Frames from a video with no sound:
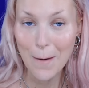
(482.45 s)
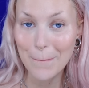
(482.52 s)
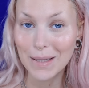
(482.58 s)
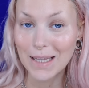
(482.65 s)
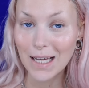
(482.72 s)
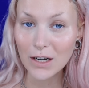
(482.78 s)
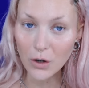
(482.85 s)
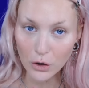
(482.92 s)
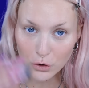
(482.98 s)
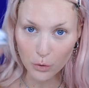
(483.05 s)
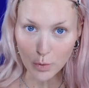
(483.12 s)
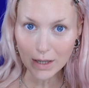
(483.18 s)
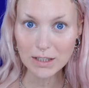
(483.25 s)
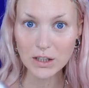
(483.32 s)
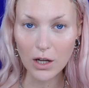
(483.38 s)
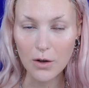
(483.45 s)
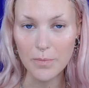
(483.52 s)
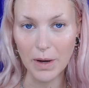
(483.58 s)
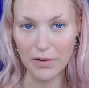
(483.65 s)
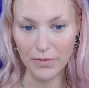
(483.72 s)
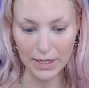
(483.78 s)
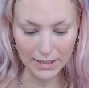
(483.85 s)
but then on the rest of
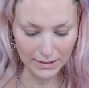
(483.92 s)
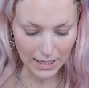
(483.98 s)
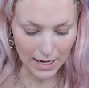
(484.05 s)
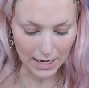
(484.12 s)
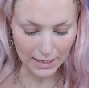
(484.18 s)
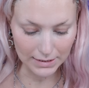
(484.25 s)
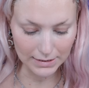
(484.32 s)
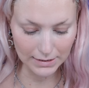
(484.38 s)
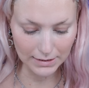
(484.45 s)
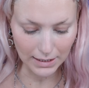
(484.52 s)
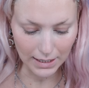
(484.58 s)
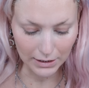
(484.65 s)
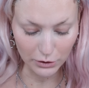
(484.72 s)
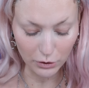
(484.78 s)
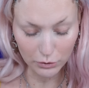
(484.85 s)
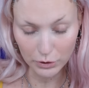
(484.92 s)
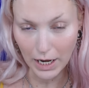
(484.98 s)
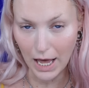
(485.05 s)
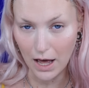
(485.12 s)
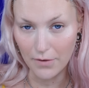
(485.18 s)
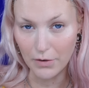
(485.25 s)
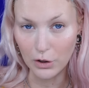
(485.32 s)
my face as I don't
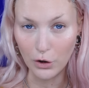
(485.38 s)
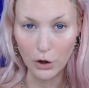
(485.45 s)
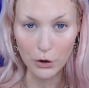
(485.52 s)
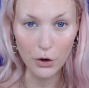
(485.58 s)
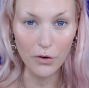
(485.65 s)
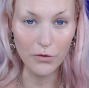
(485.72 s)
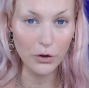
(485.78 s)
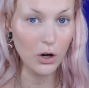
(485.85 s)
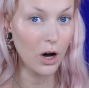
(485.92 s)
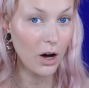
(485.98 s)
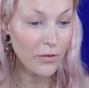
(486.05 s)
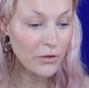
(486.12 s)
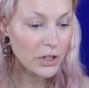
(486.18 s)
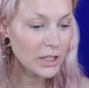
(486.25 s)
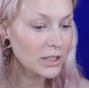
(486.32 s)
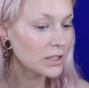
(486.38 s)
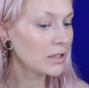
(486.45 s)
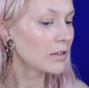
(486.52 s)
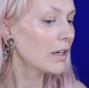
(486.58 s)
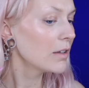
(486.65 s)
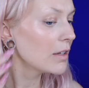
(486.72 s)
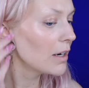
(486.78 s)
have a lot of coverage.
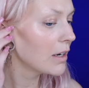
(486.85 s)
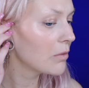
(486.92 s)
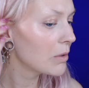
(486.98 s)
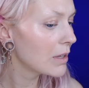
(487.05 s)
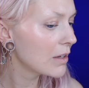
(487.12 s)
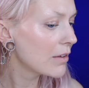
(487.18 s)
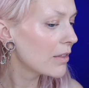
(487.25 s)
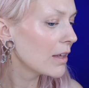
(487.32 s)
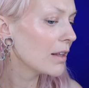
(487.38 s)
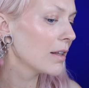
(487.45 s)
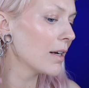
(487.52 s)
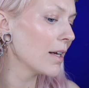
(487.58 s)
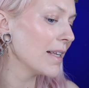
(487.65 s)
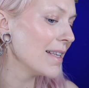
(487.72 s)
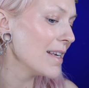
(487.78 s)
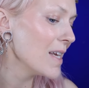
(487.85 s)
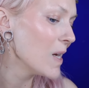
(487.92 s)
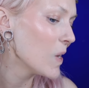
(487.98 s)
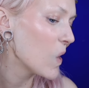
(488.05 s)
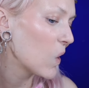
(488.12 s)
Not that I really think that I need.